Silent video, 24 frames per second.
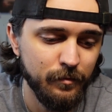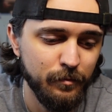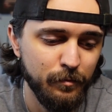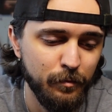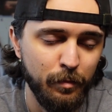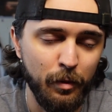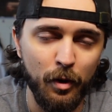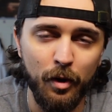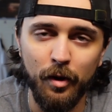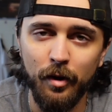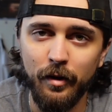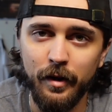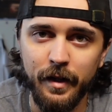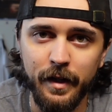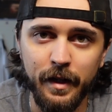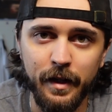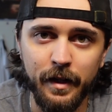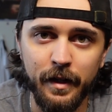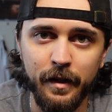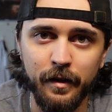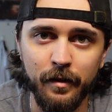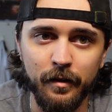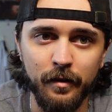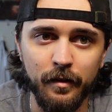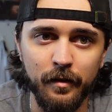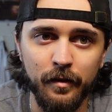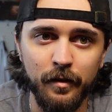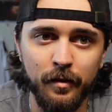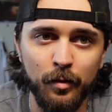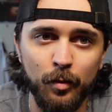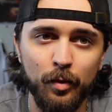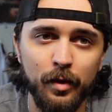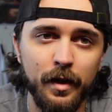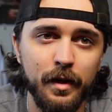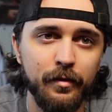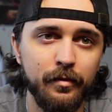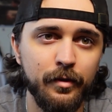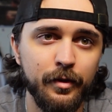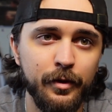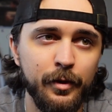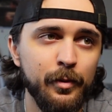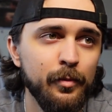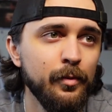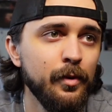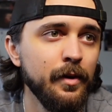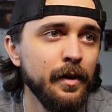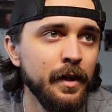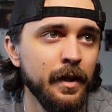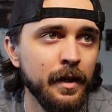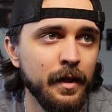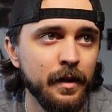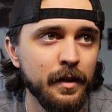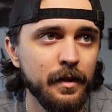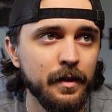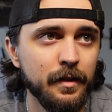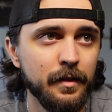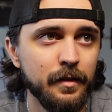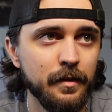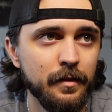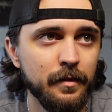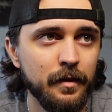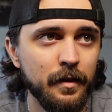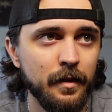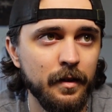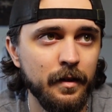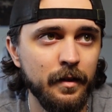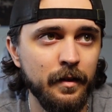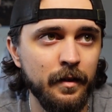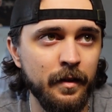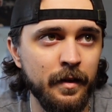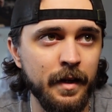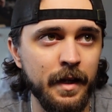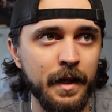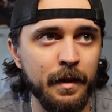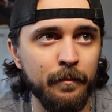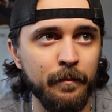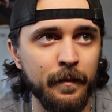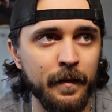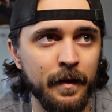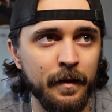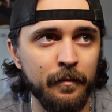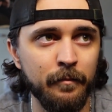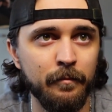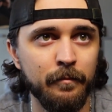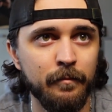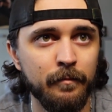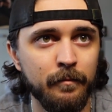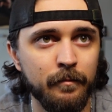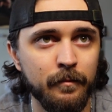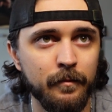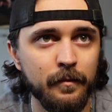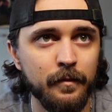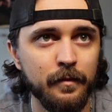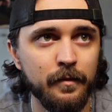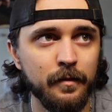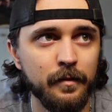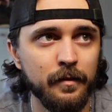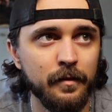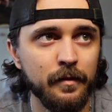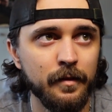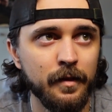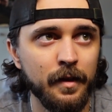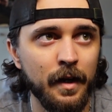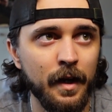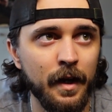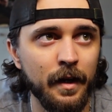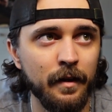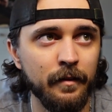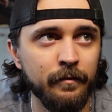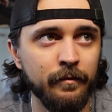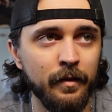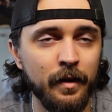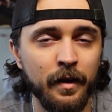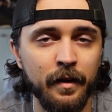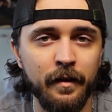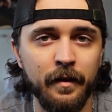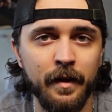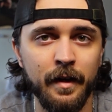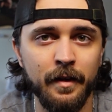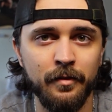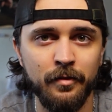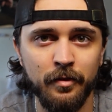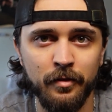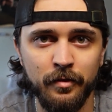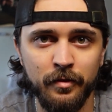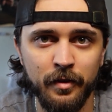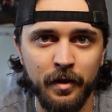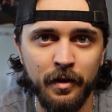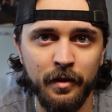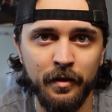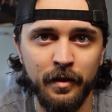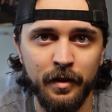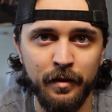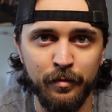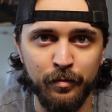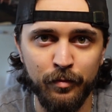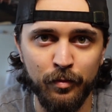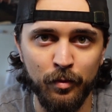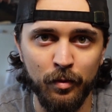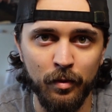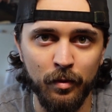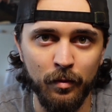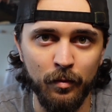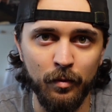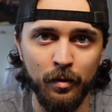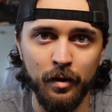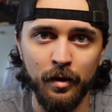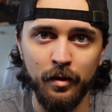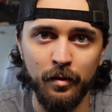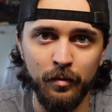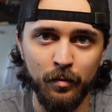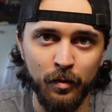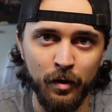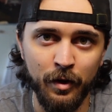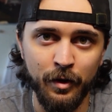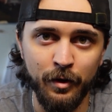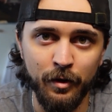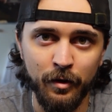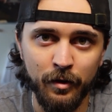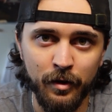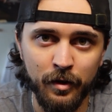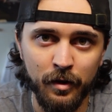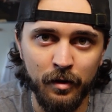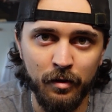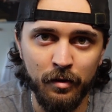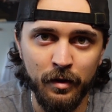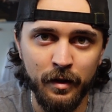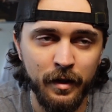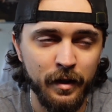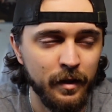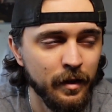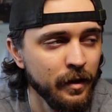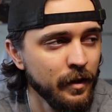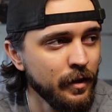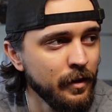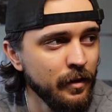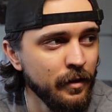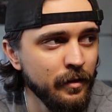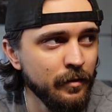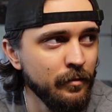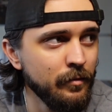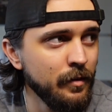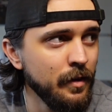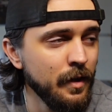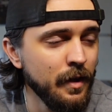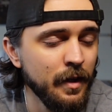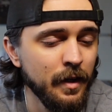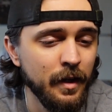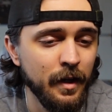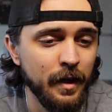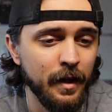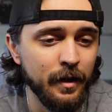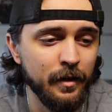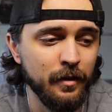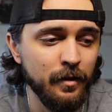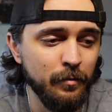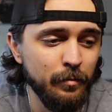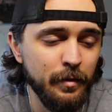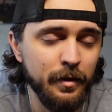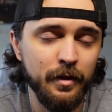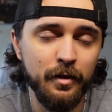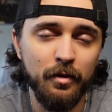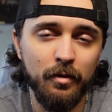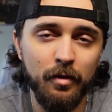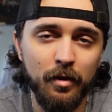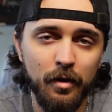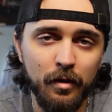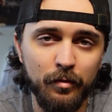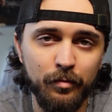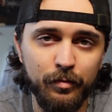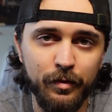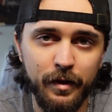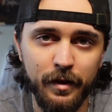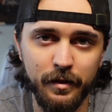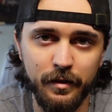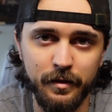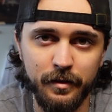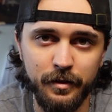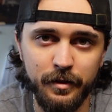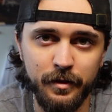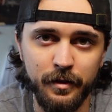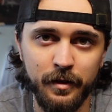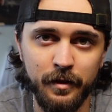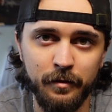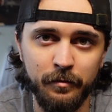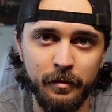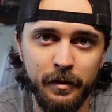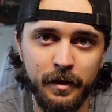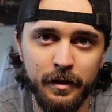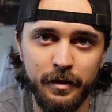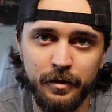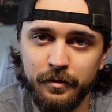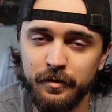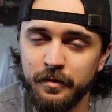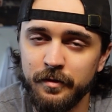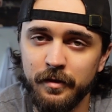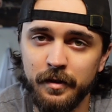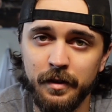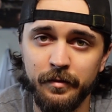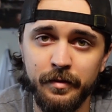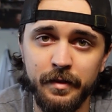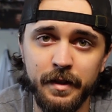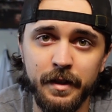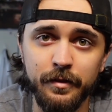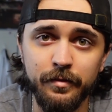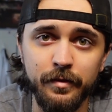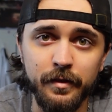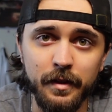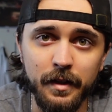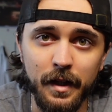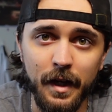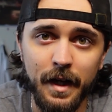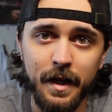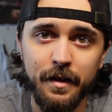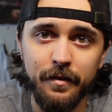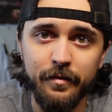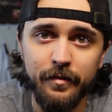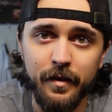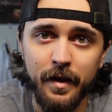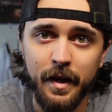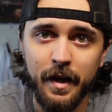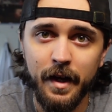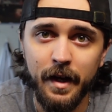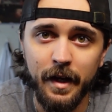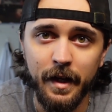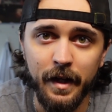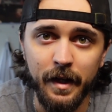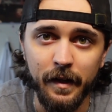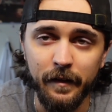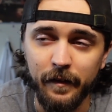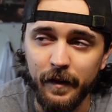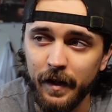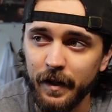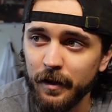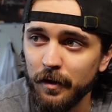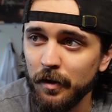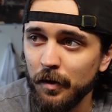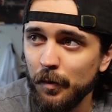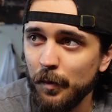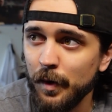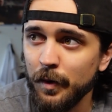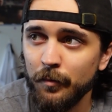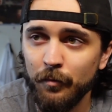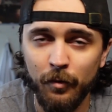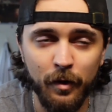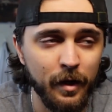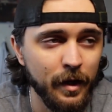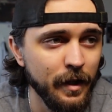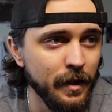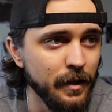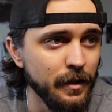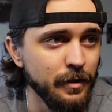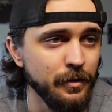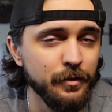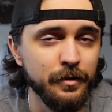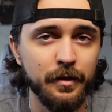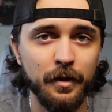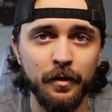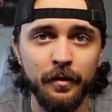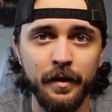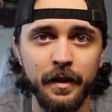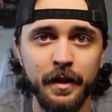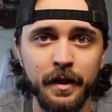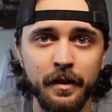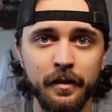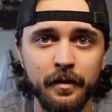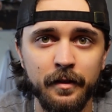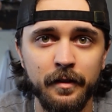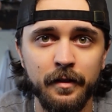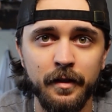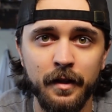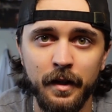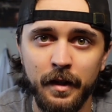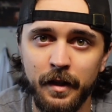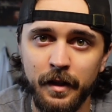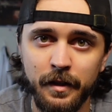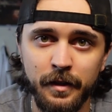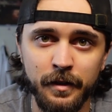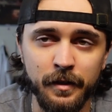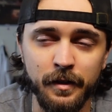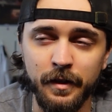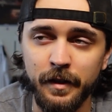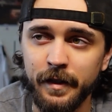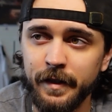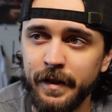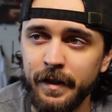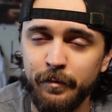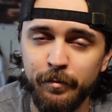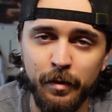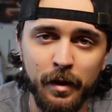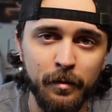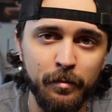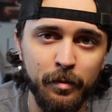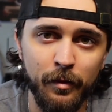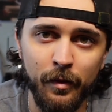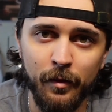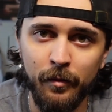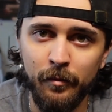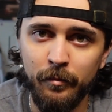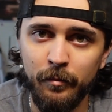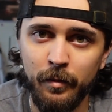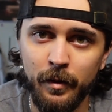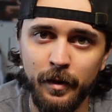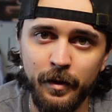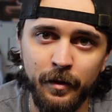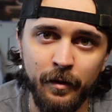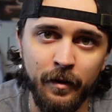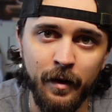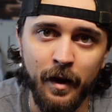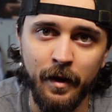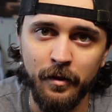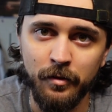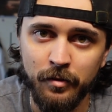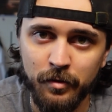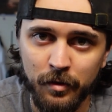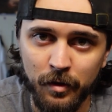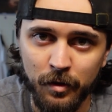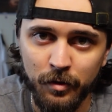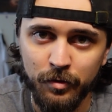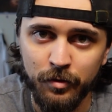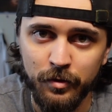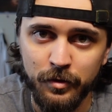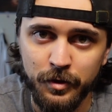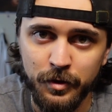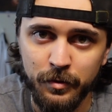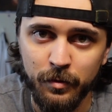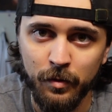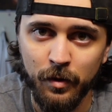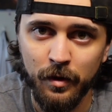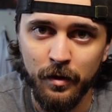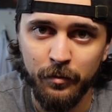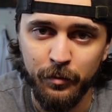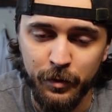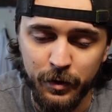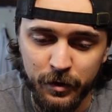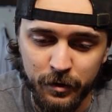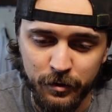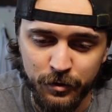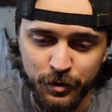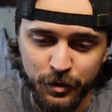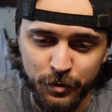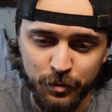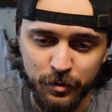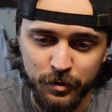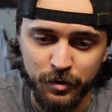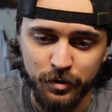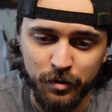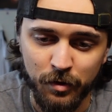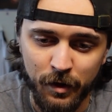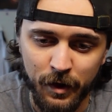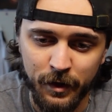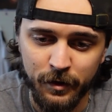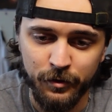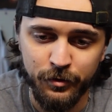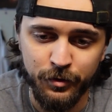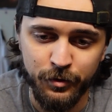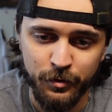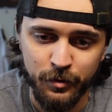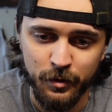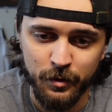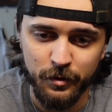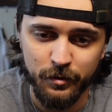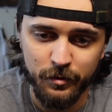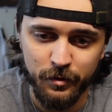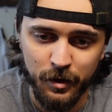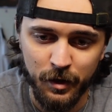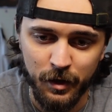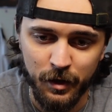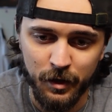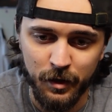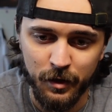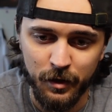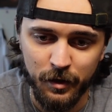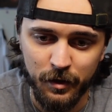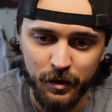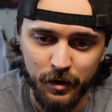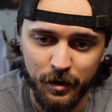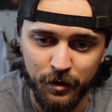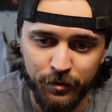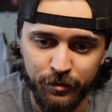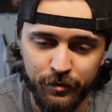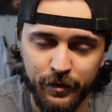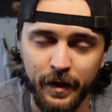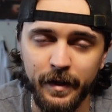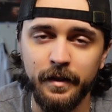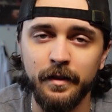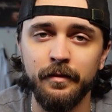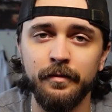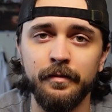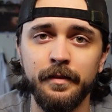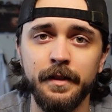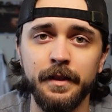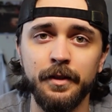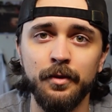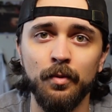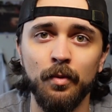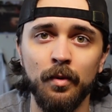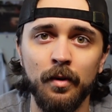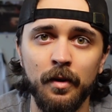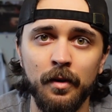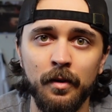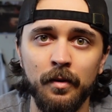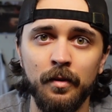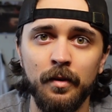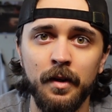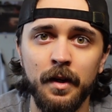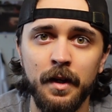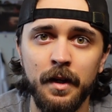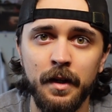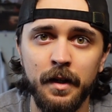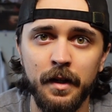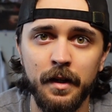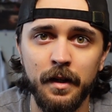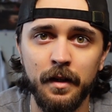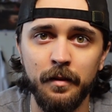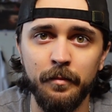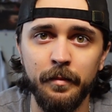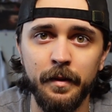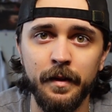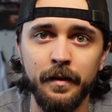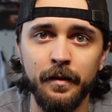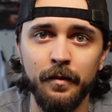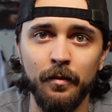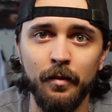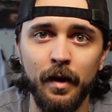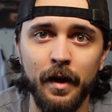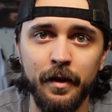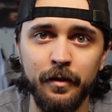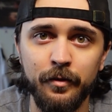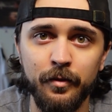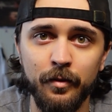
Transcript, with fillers: party or, or whatever you want to deem them kind of unnecessary for where where you're going and it could it could be no hard feelings you know what i mean you just live a different life and they go one way and you go the other you can keep up with them but you're not as close as you were because you were trying to uh, effectively grow um, in the right